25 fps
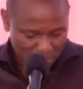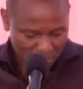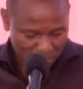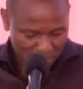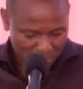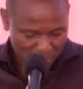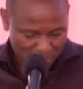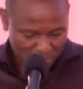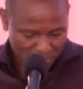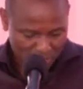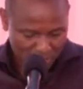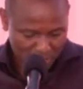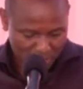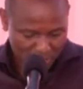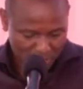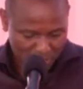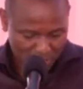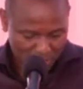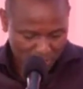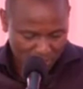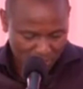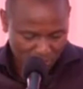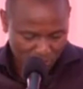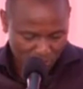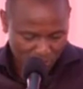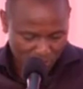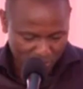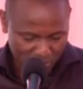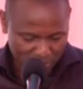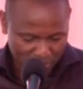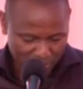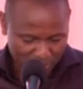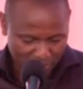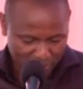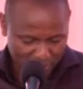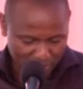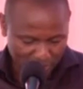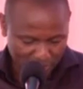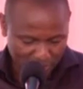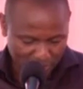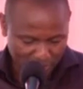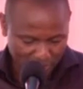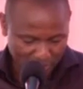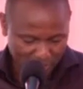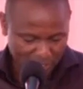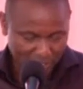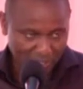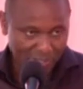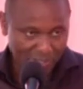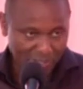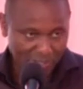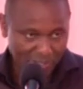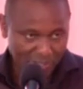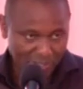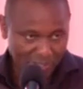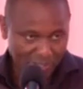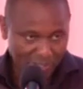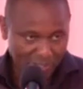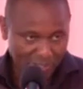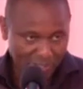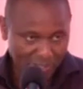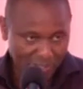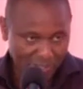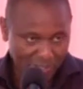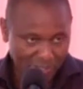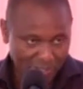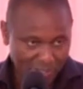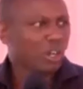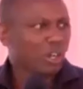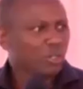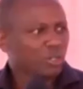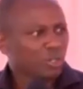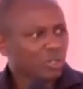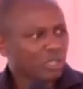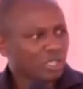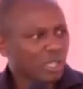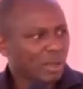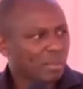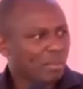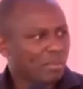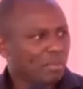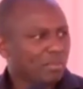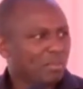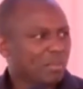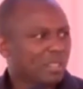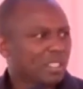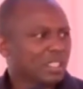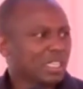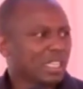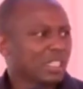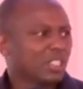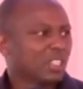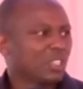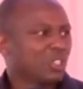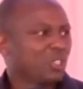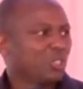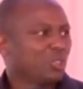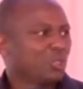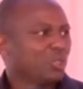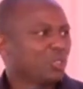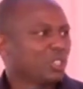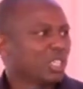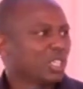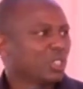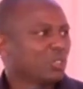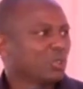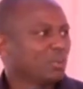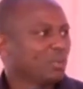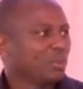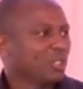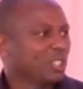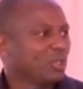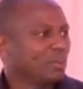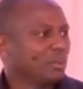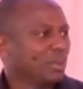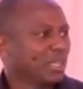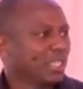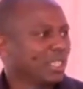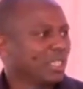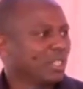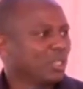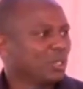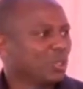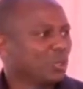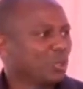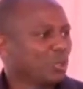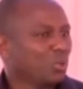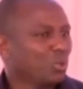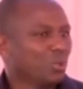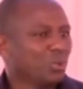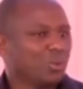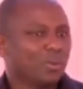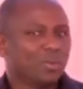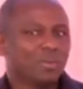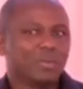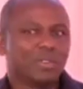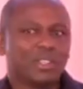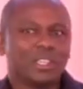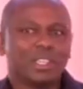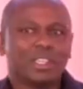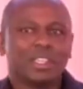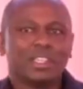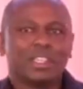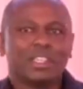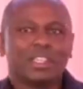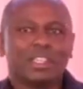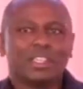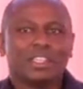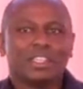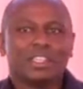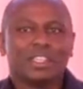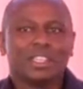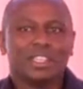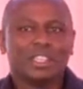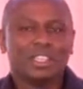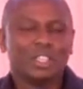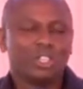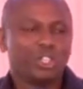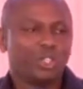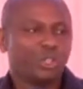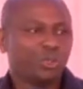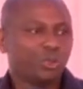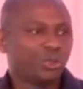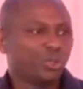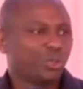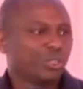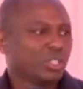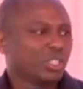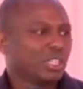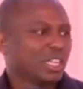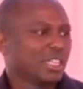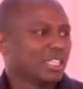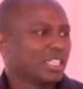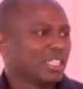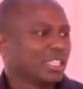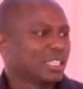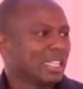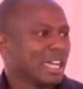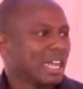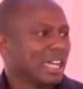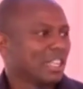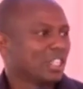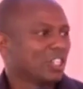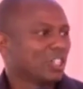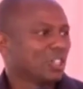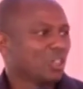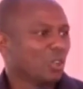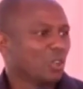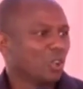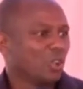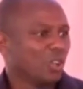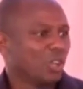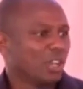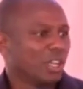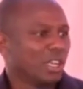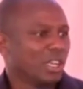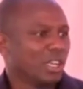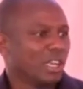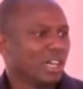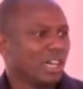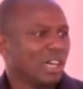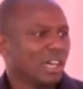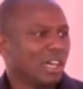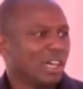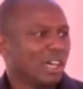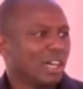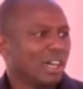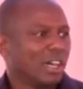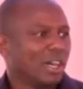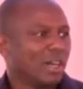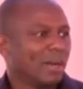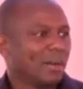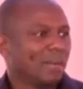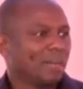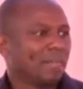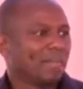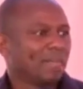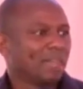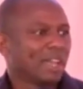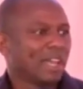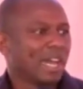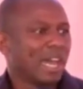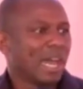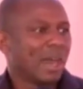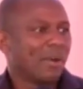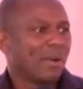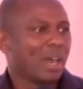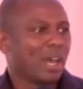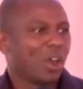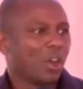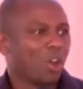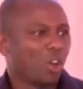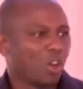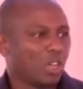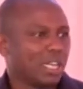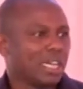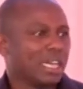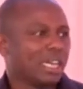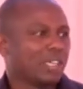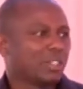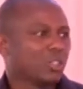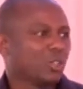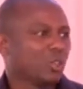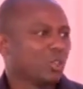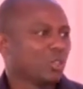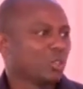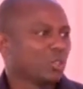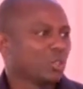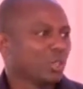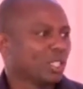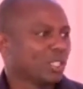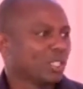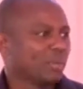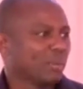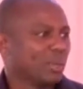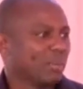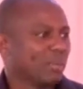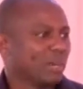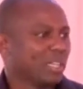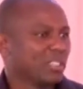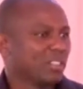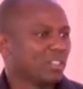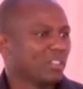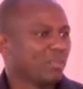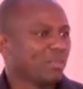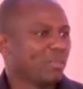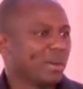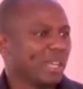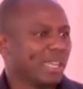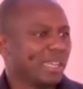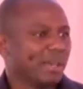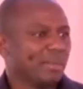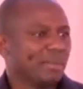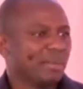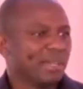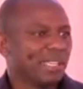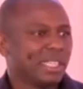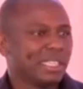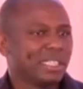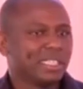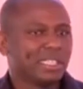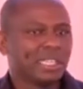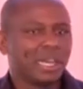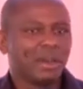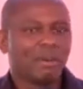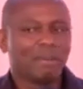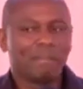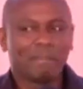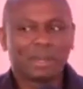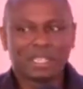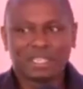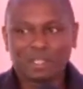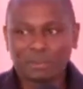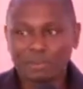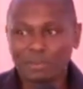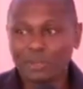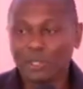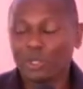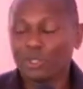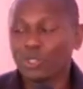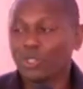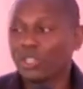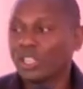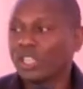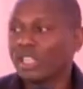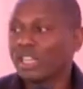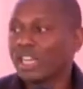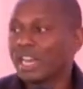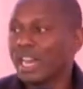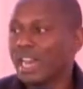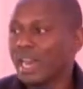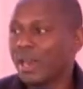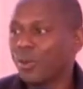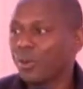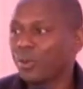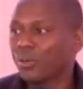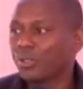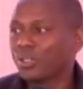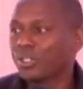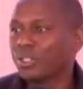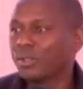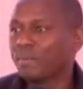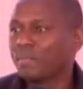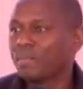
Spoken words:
Your Excellency, I know there are also some touchy issues that you'll be speaking to, issues that touch on our conduct also as members of Parliament, our participation in the House,